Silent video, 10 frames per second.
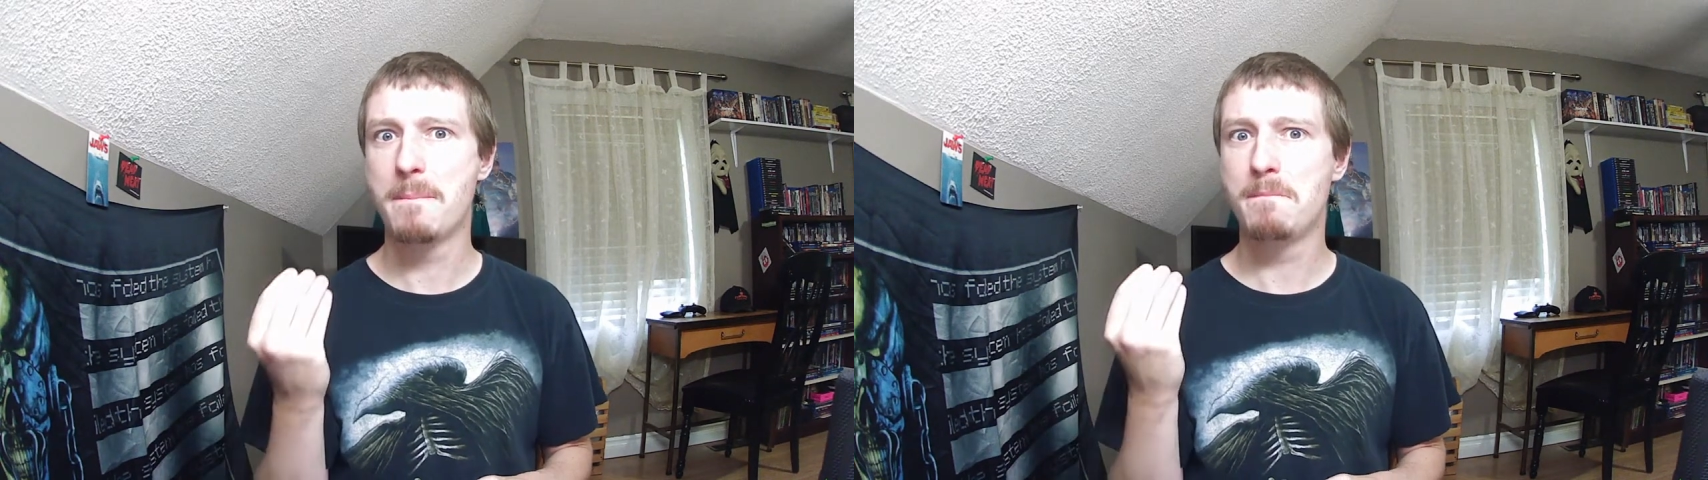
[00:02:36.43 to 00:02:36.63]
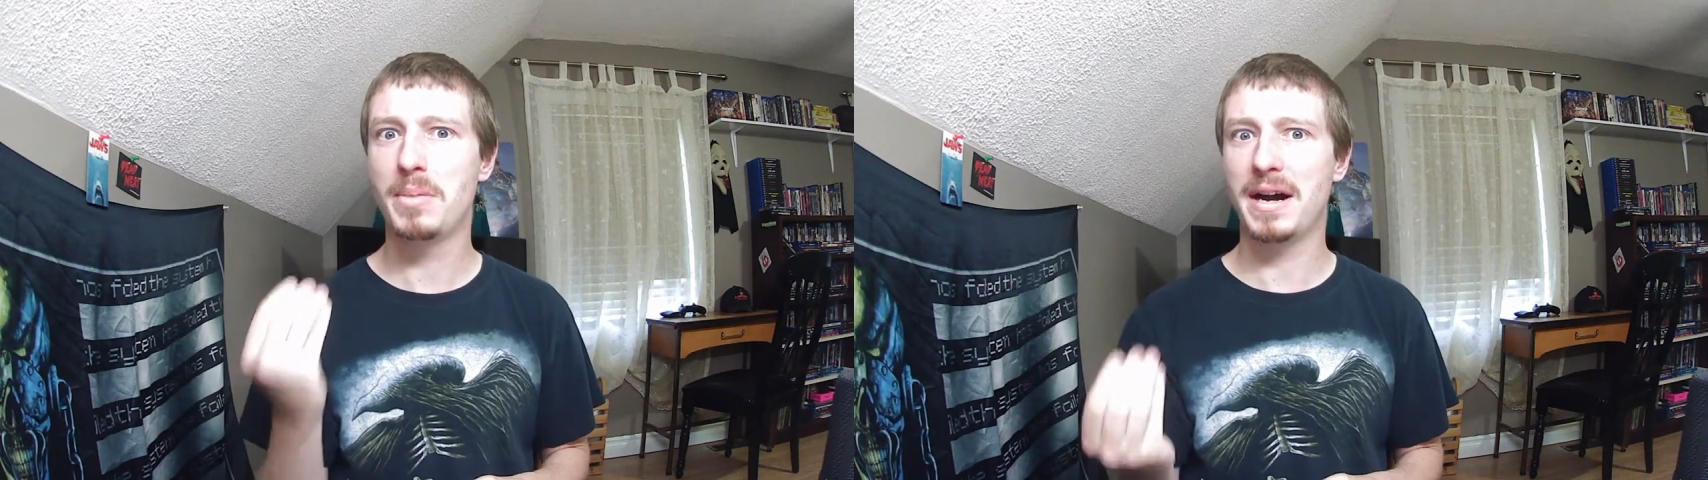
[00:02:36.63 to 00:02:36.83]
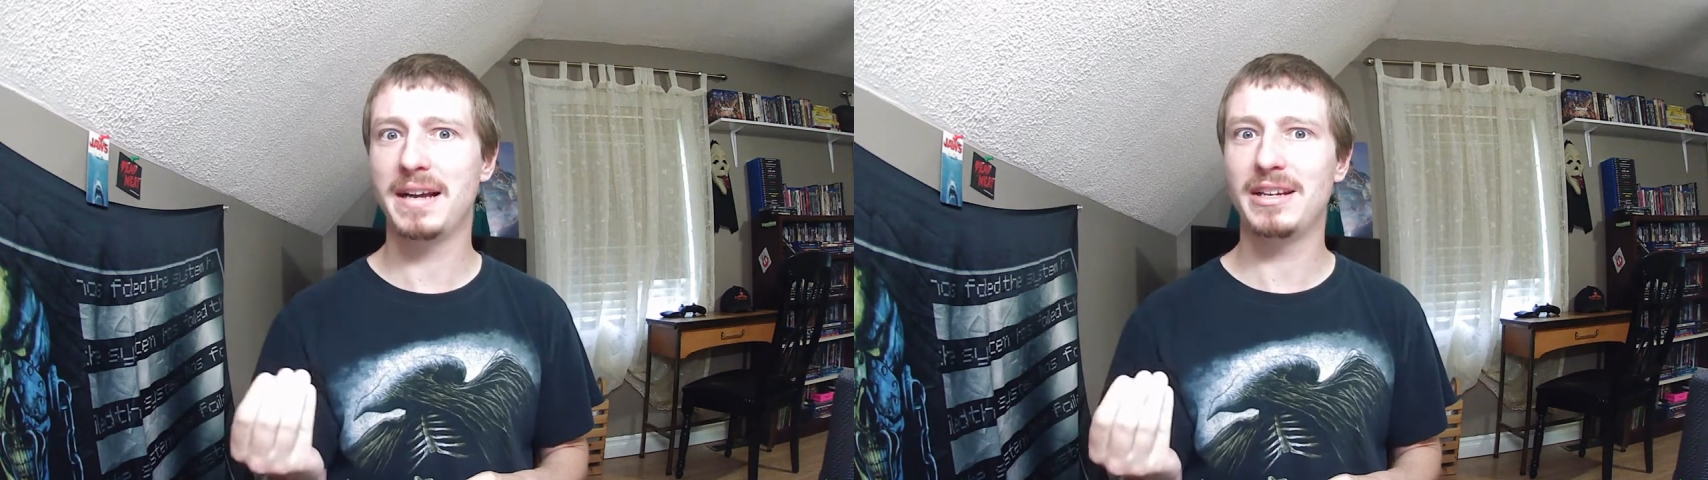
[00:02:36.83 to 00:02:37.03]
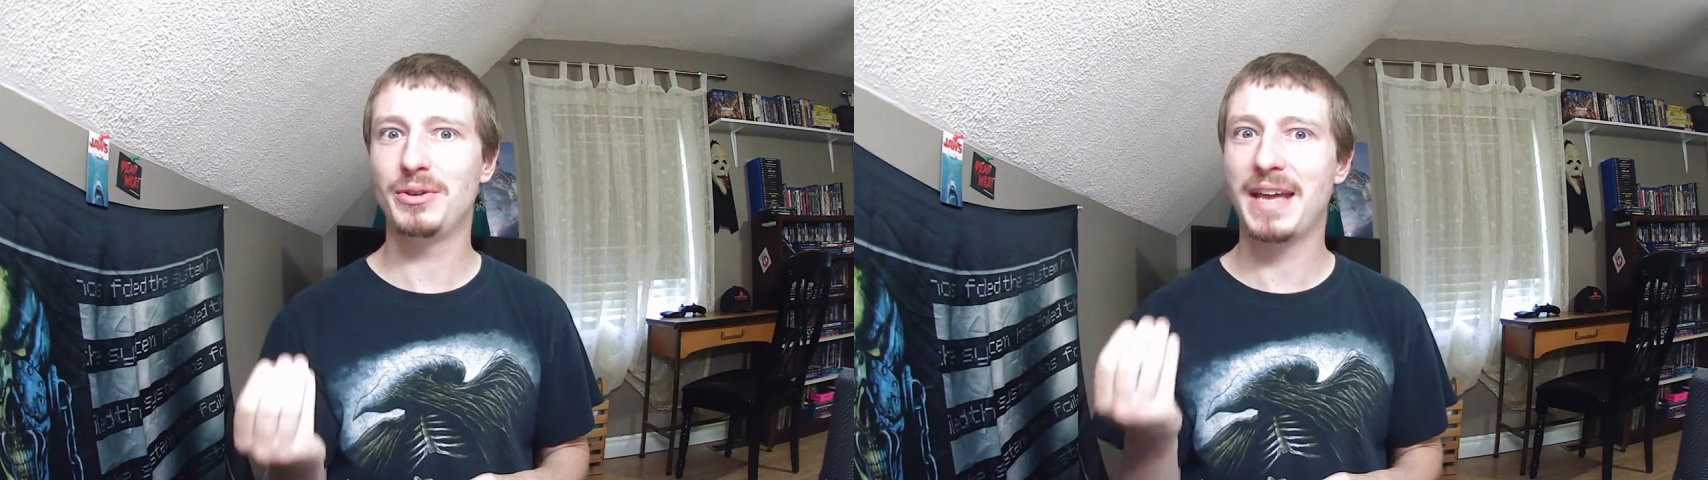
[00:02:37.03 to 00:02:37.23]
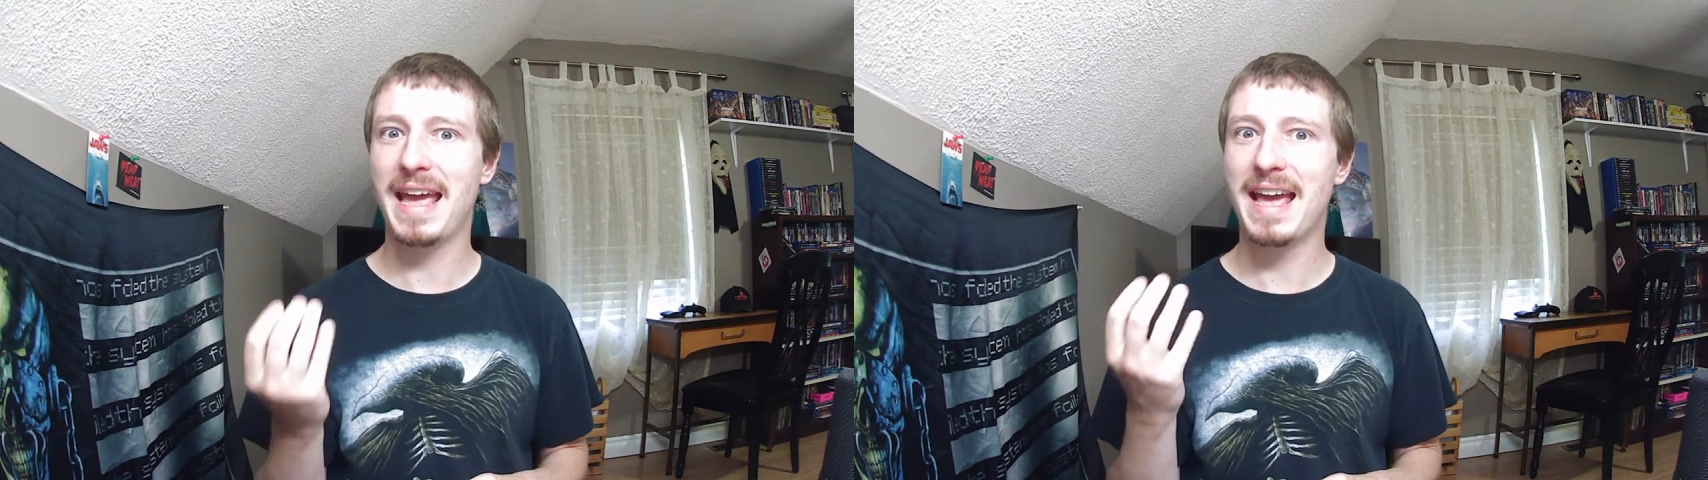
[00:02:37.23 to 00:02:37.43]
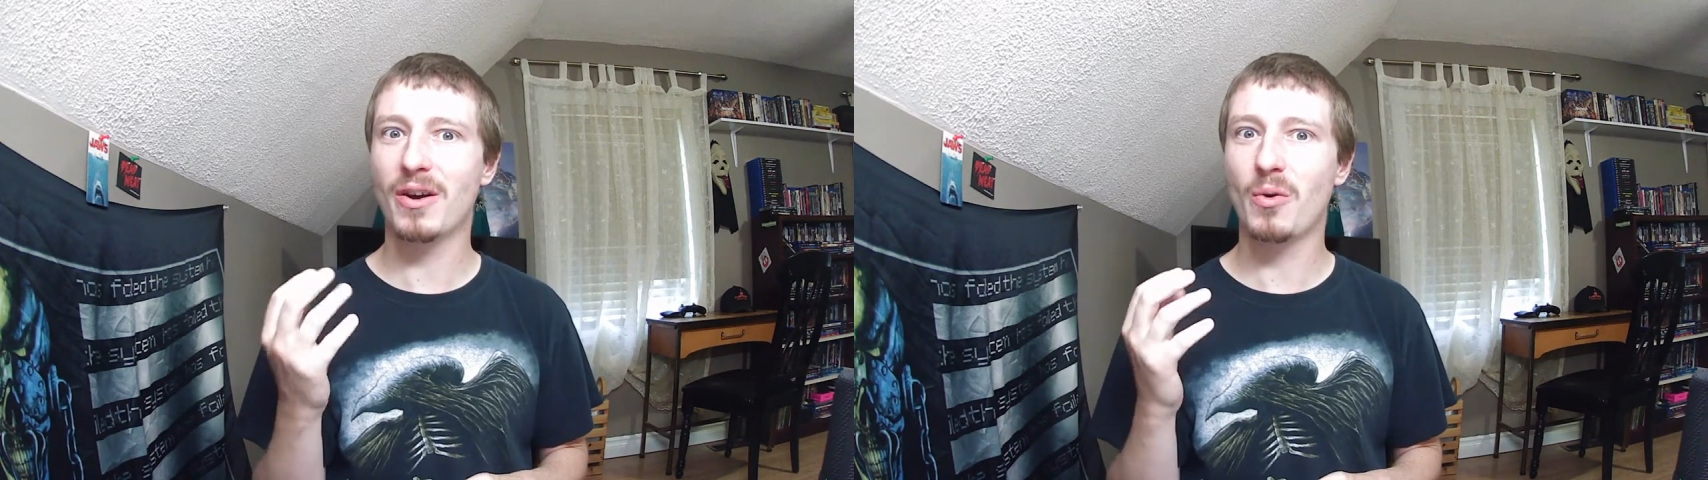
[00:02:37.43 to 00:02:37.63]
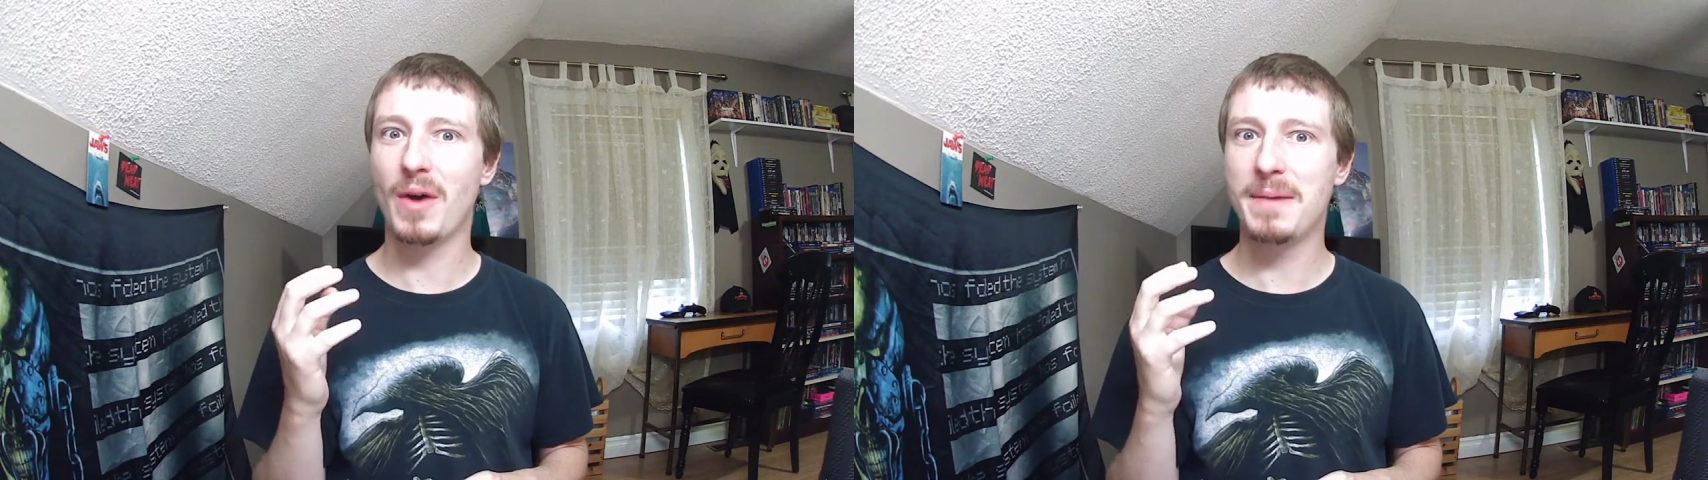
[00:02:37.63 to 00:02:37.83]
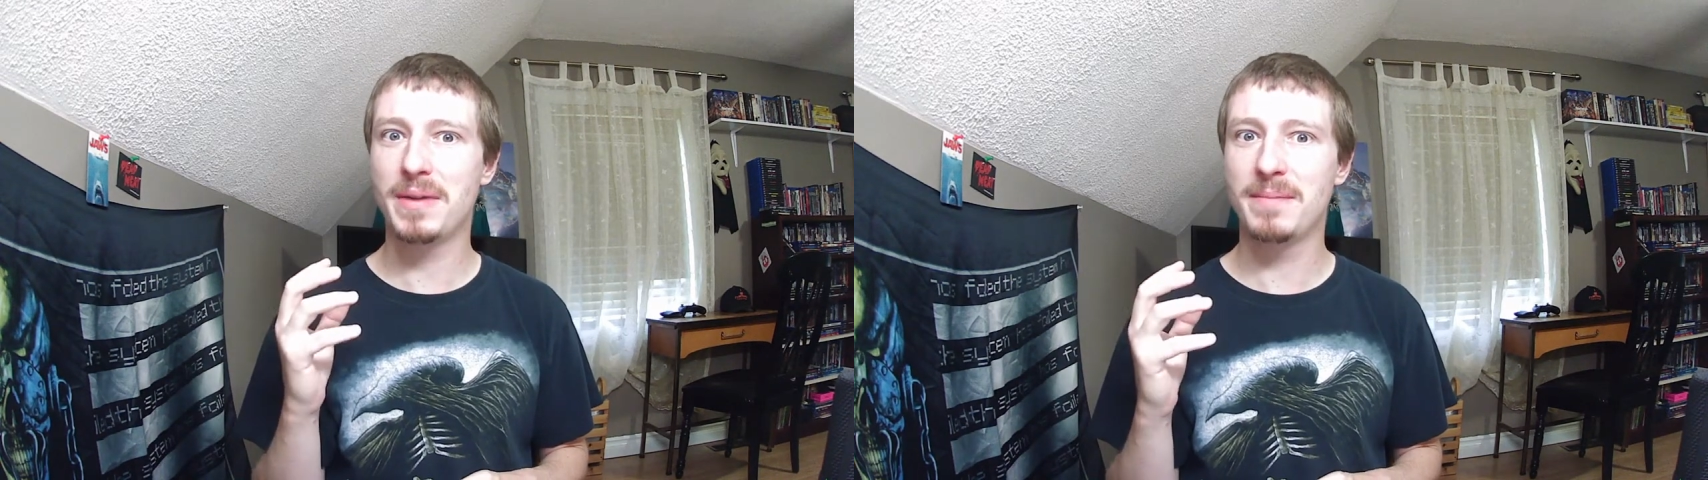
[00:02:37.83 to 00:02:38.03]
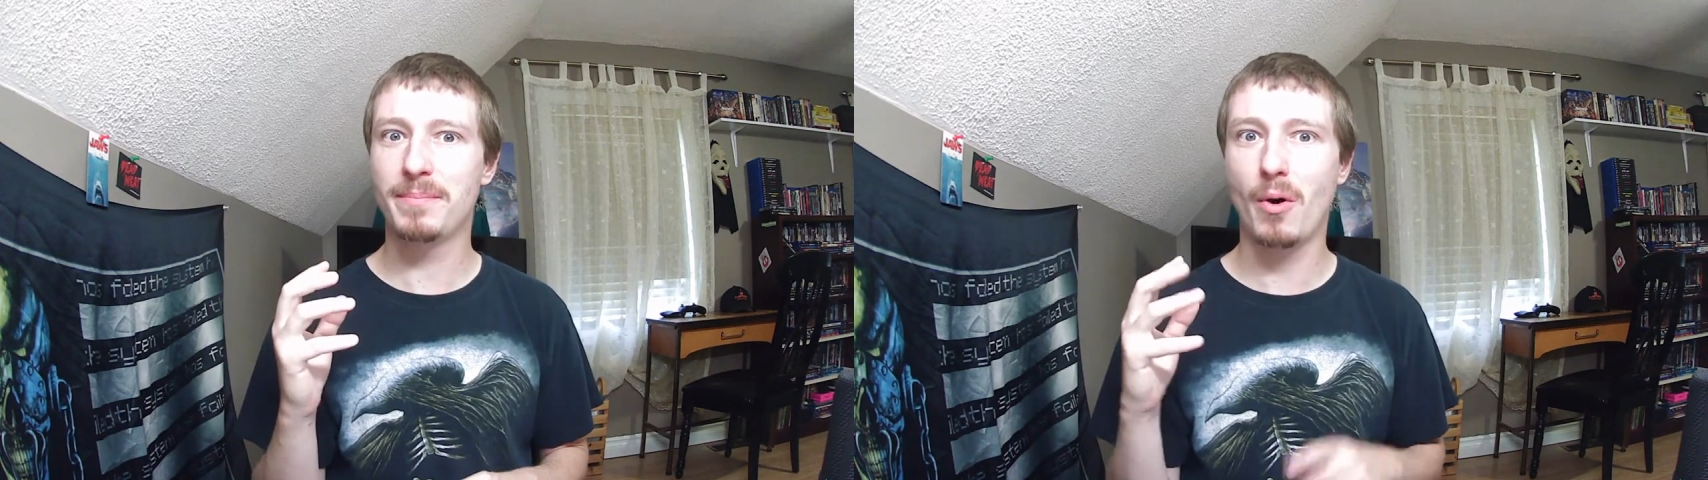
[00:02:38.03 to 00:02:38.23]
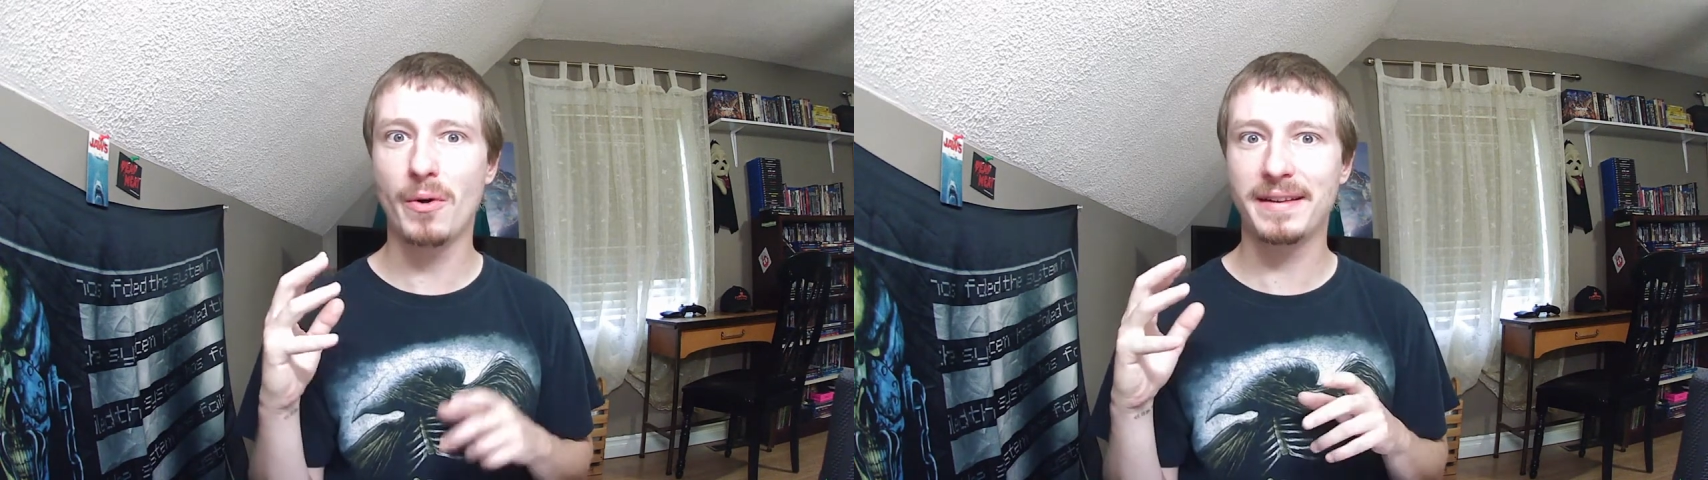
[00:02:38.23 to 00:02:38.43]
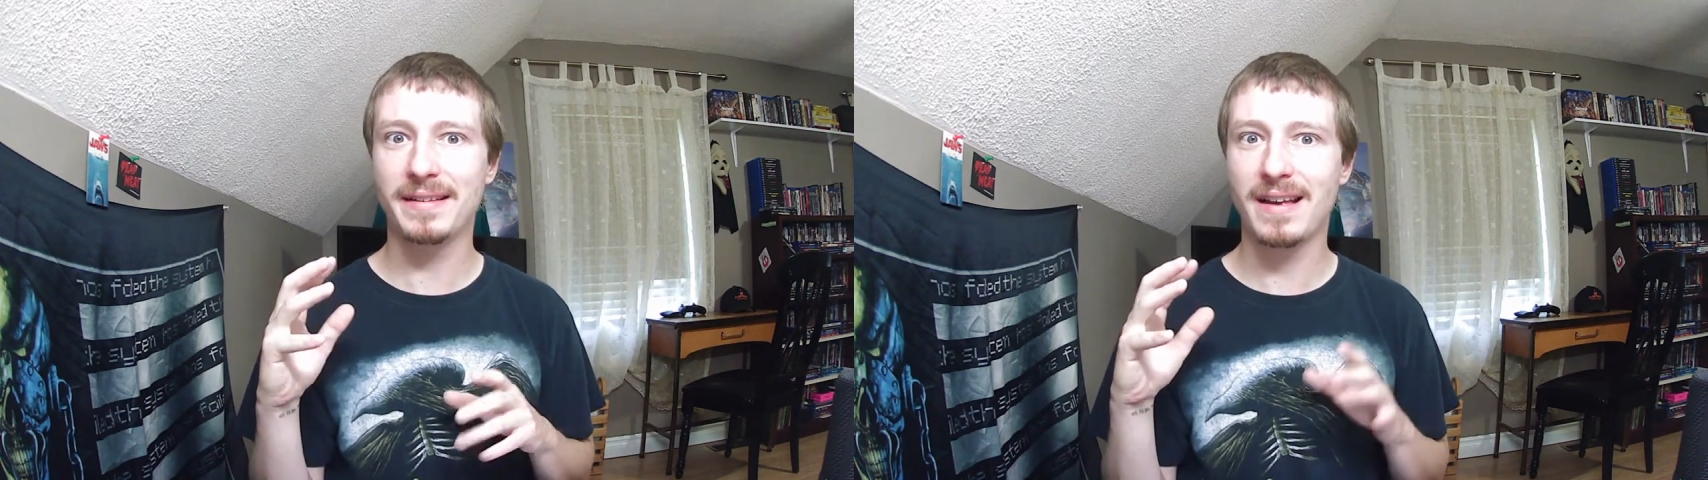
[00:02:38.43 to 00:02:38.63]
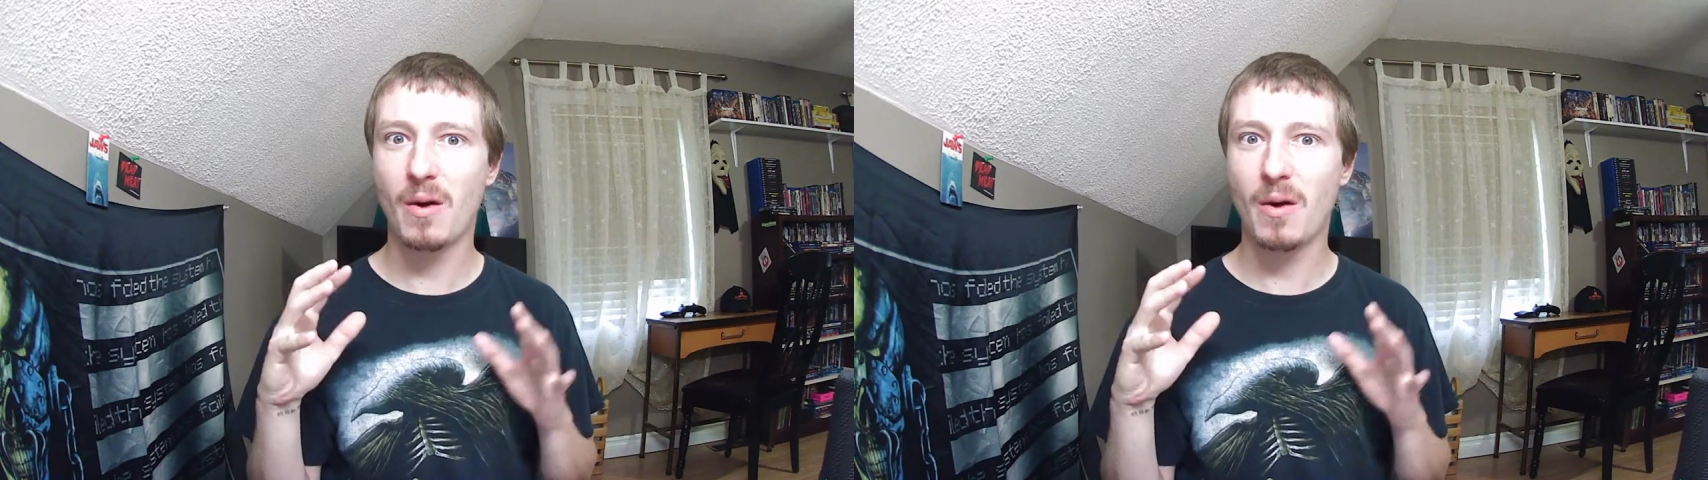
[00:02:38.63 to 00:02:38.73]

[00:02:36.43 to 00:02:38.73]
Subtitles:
but you can't quite pinpoint